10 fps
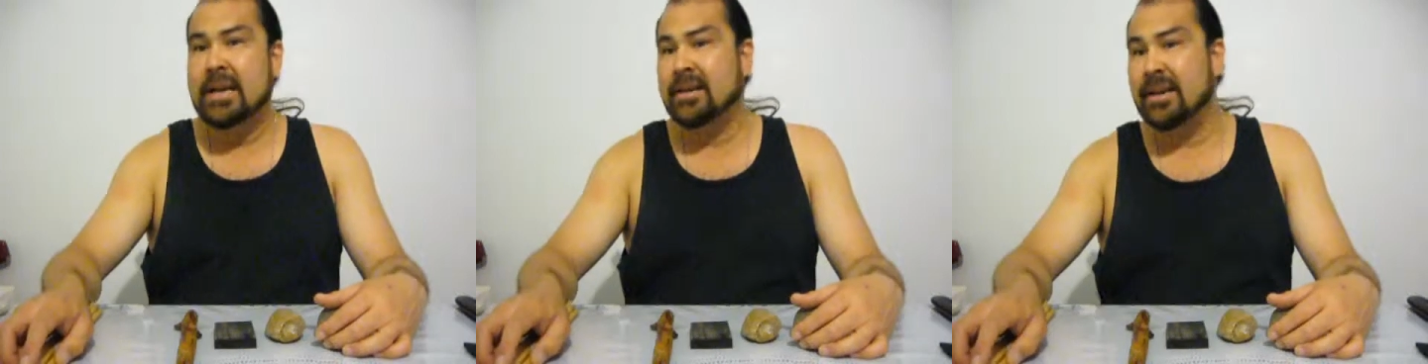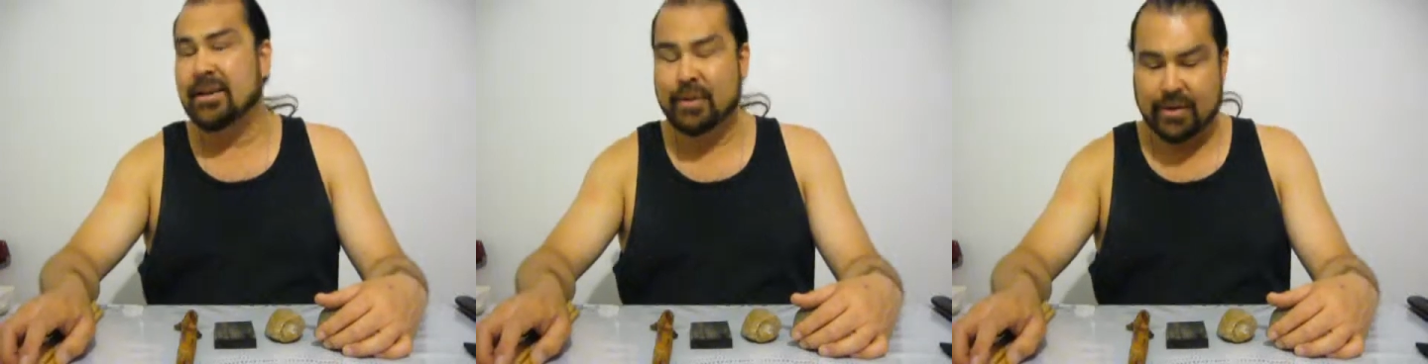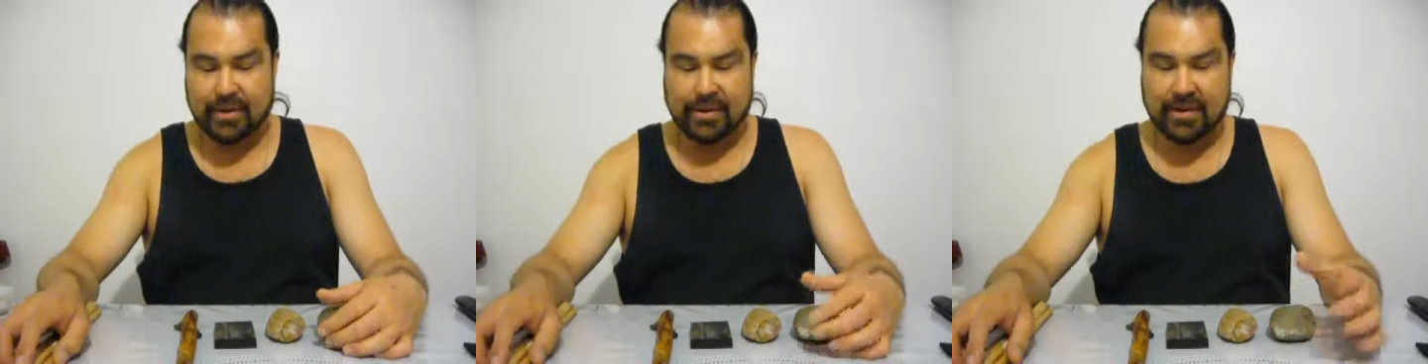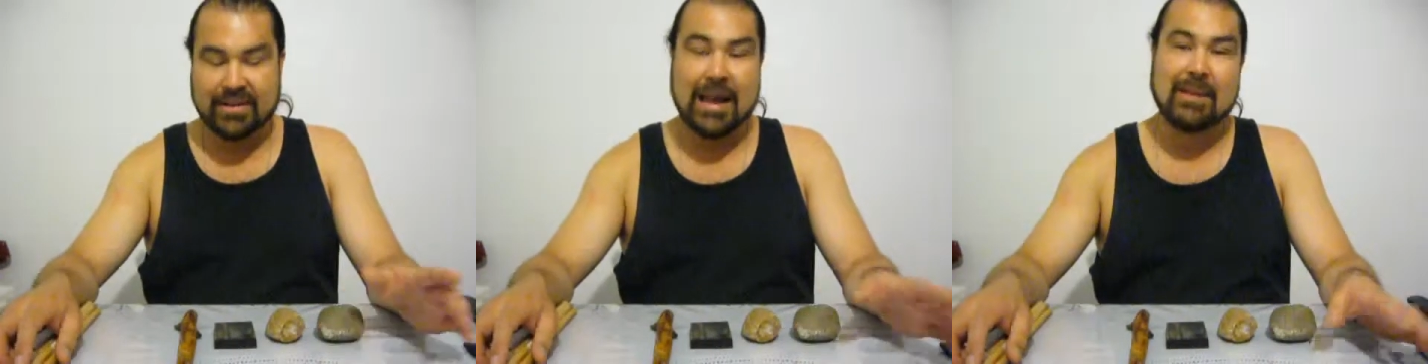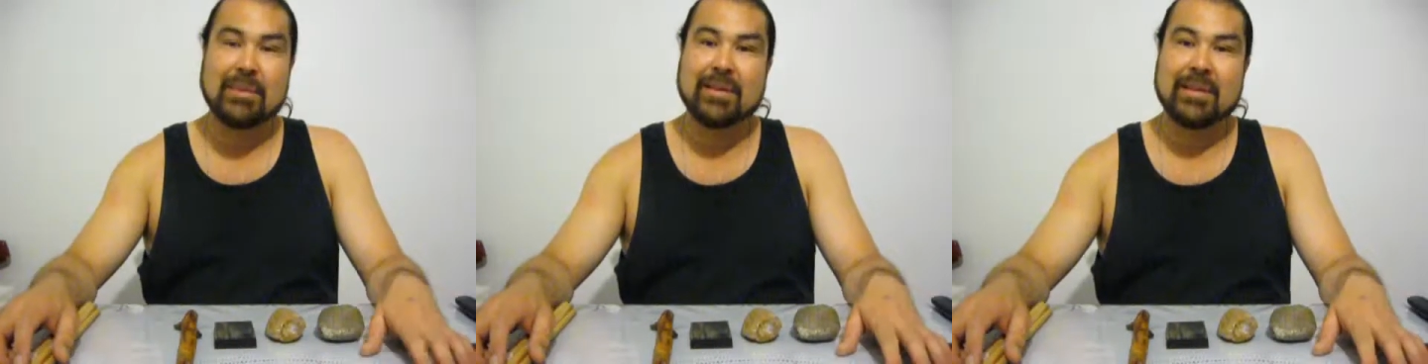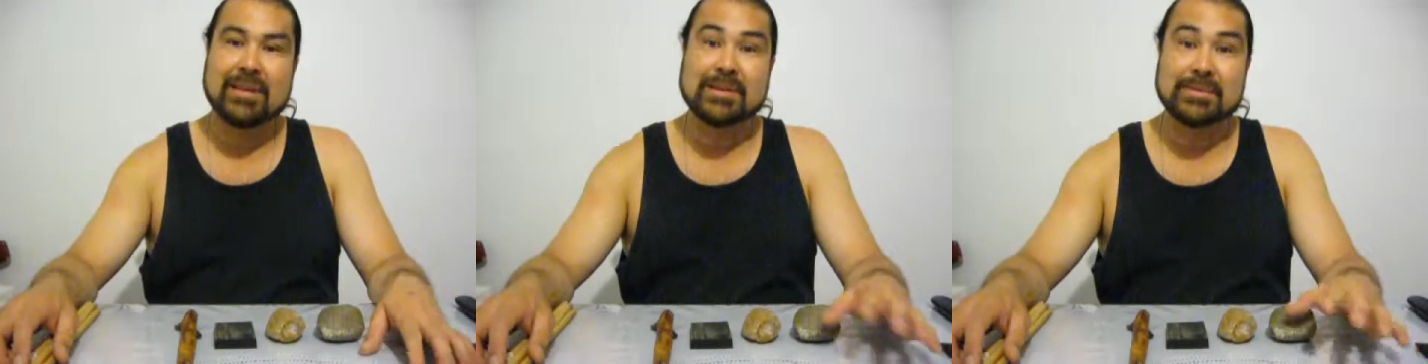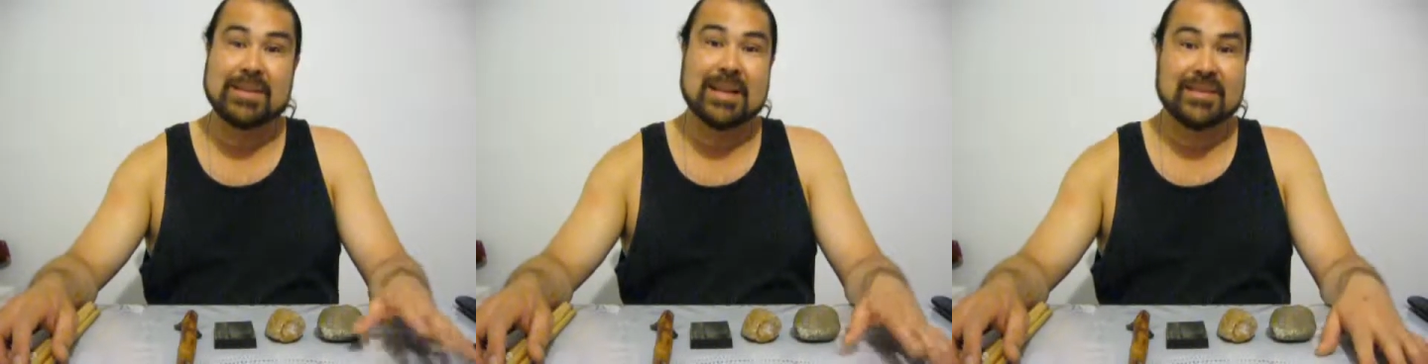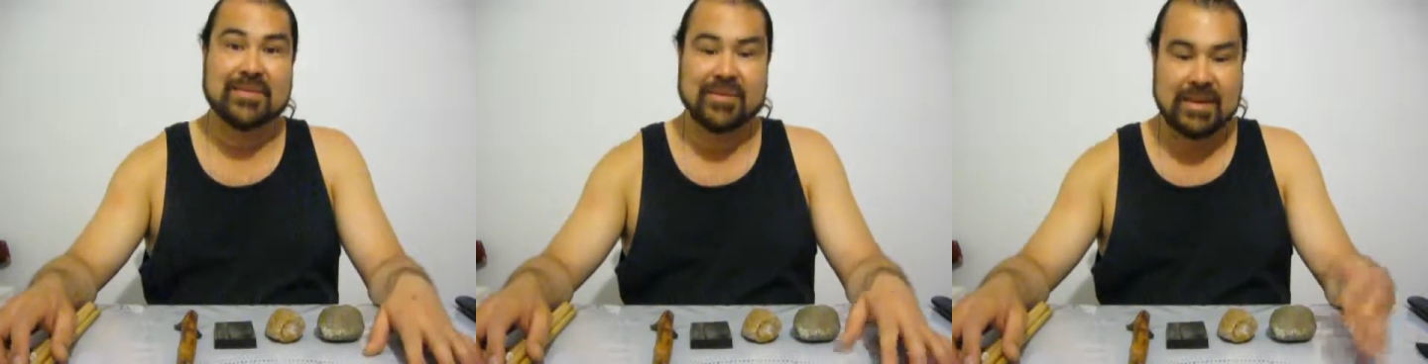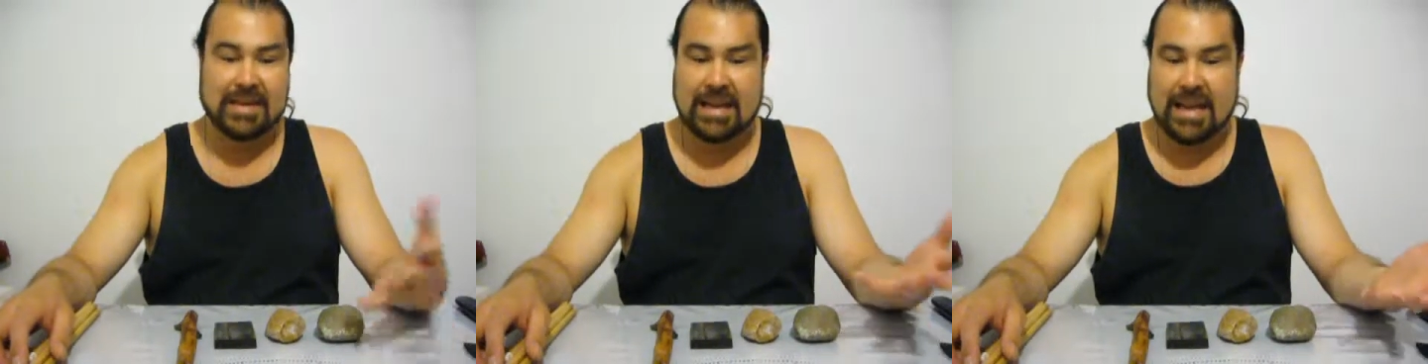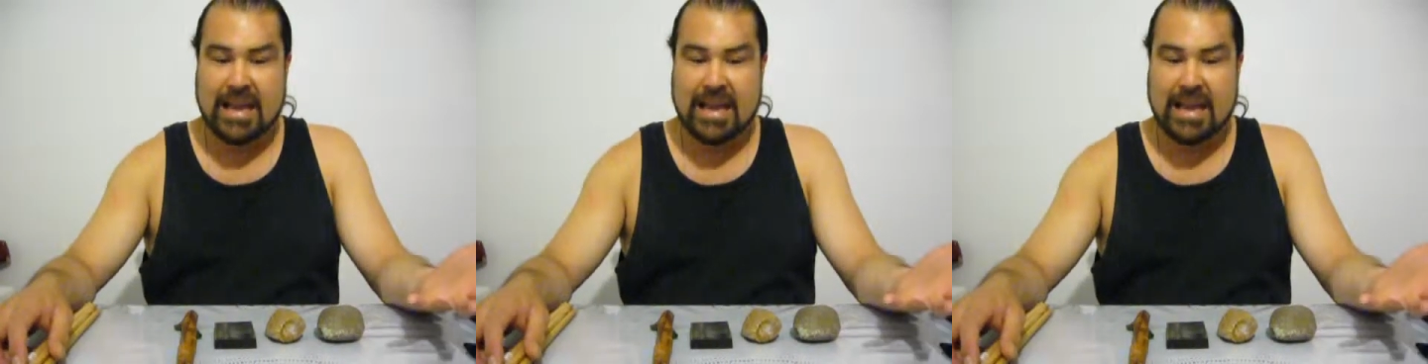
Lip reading: Now, you can knap other things besides Flint.